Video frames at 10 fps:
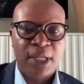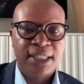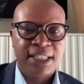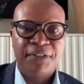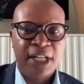
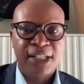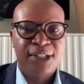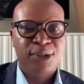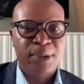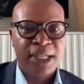It's difficult
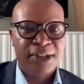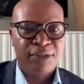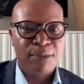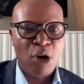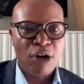to work
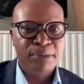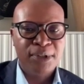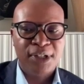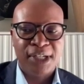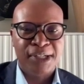from
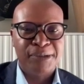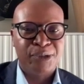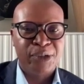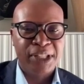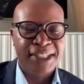home,
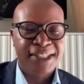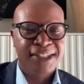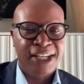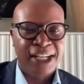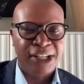whether
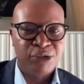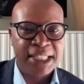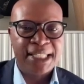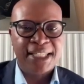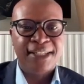it's
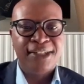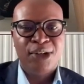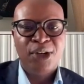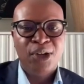electricity